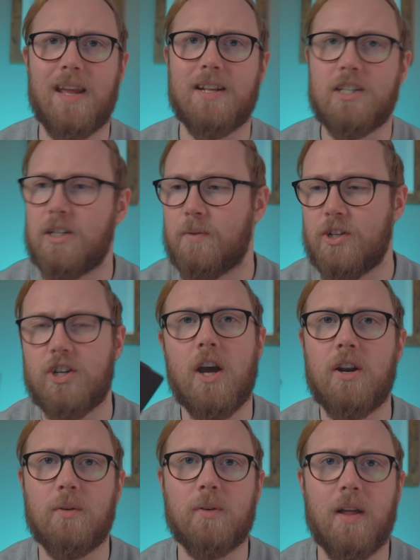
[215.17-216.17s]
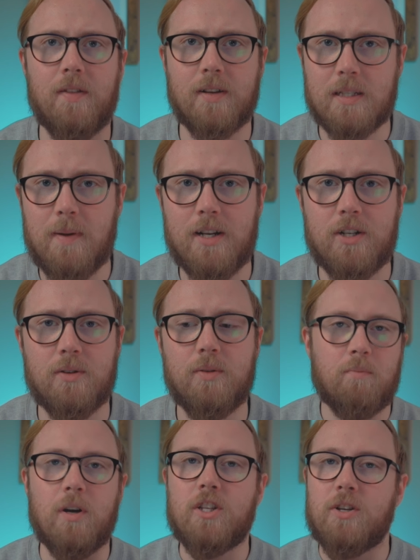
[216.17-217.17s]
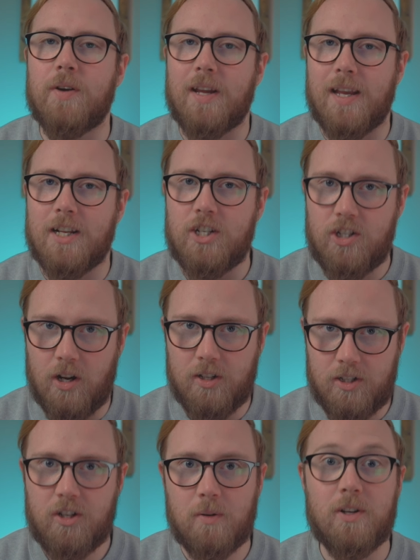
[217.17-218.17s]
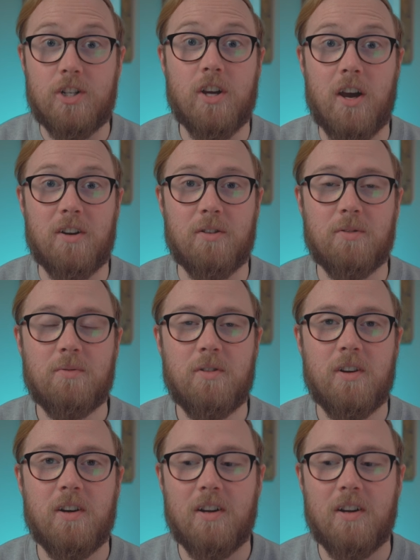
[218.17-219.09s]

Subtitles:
into a journal, nothing special, but doing it just to a journal